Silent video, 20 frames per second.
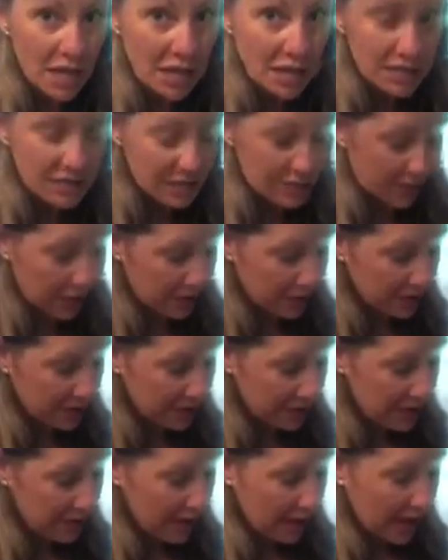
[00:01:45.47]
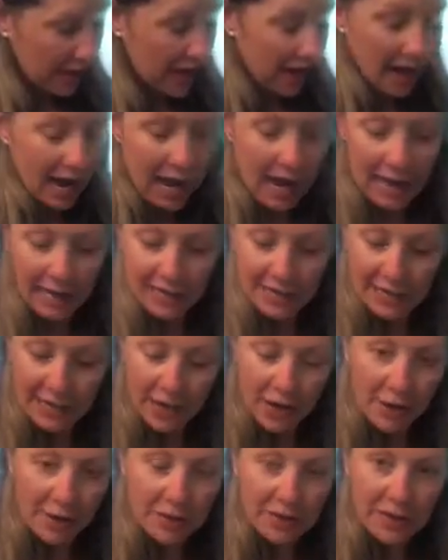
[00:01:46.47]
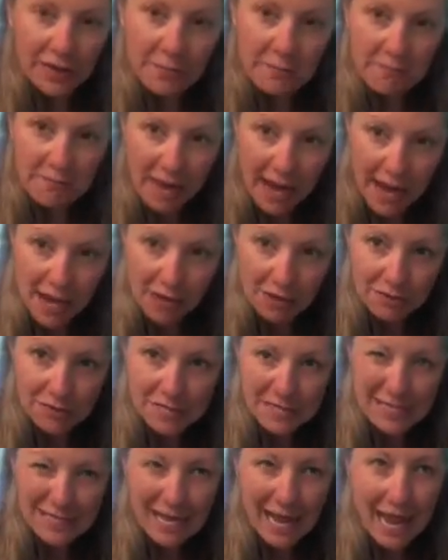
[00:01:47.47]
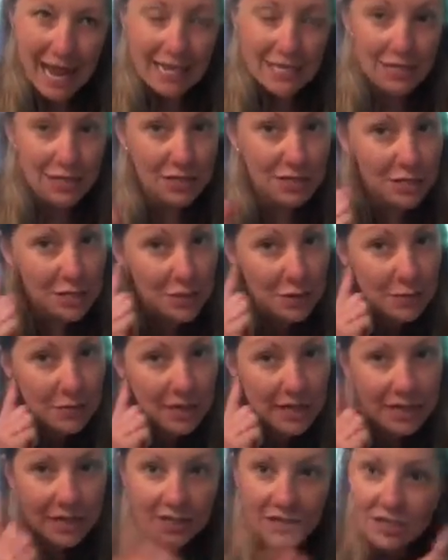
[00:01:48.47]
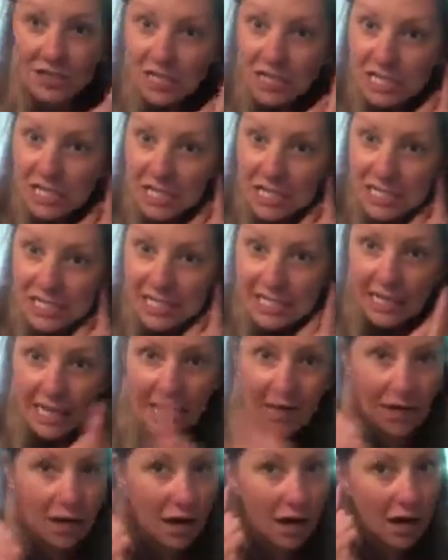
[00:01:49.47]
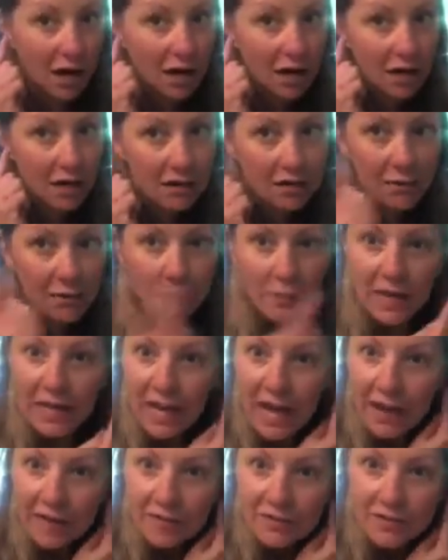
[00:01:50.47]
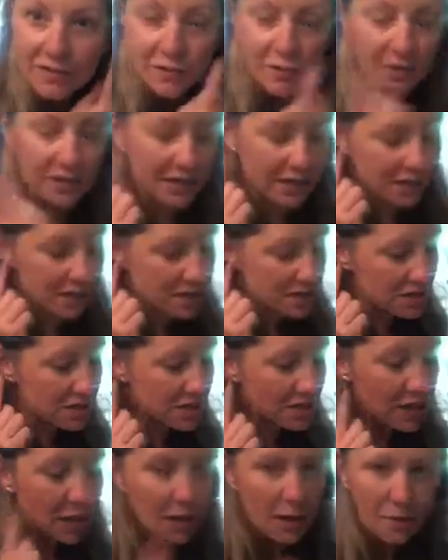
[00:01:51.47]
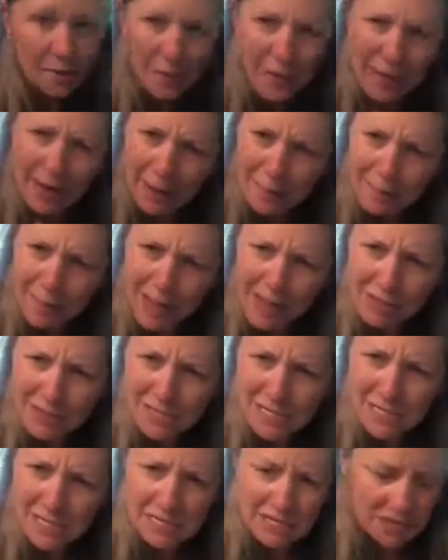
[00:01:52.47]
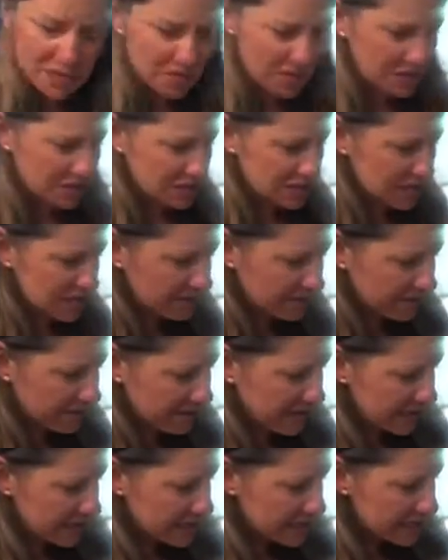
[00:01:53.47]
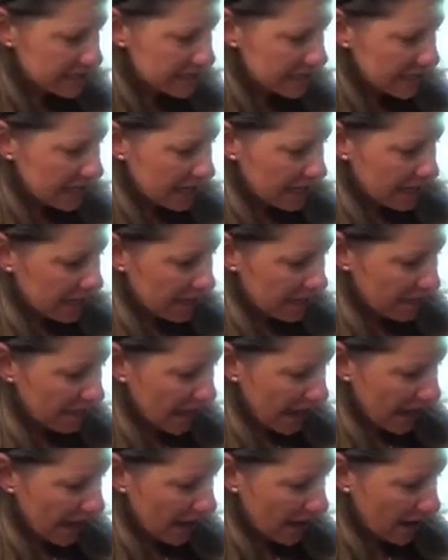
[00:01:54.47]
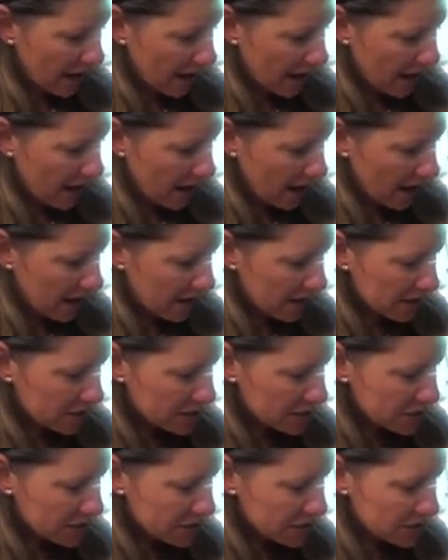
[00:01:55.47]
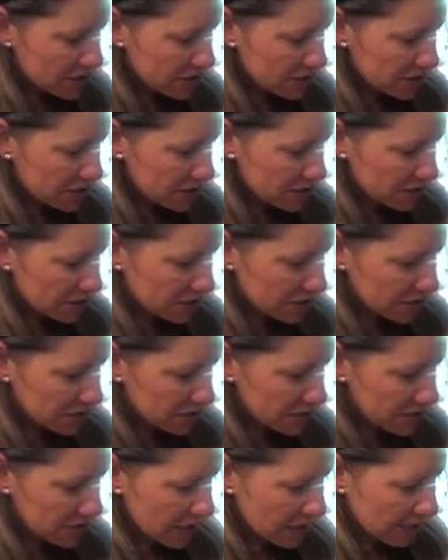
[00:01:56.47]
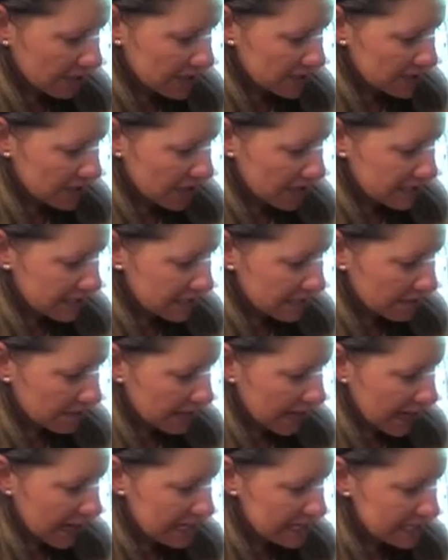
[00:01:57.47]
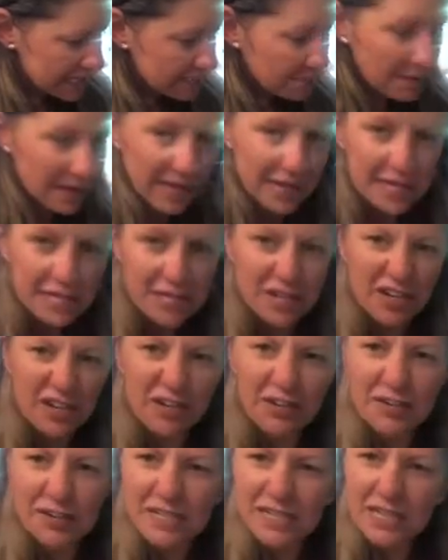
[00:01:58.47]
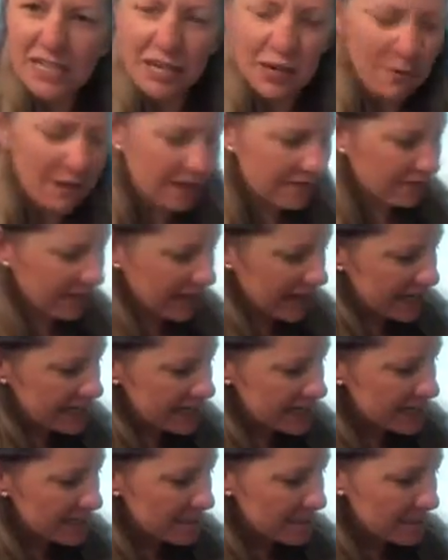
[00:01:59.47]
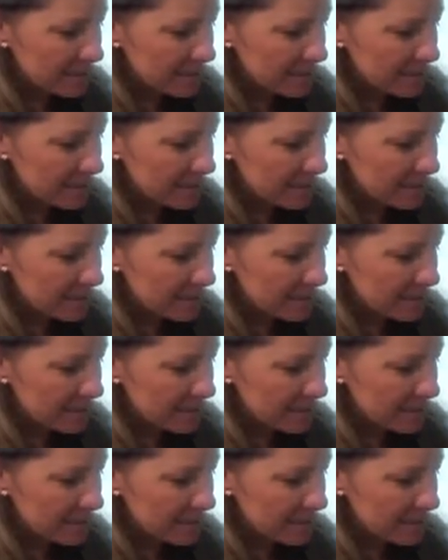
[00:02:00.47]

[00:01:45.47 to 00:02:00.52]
So I know that a mouse has 2 ears just like we have 2 ears, but a mouse's ears are different. They are circles. So I'm gonna draw some nice big circles. So you know what, friends?